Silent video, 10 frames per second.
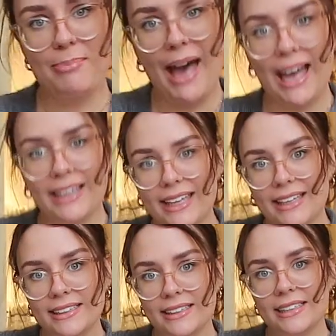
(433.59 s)

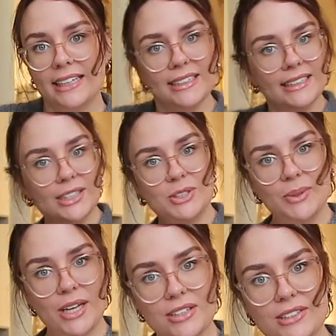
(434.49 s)
packing and
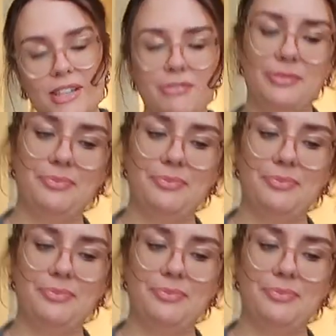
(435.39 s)
doing other stuff.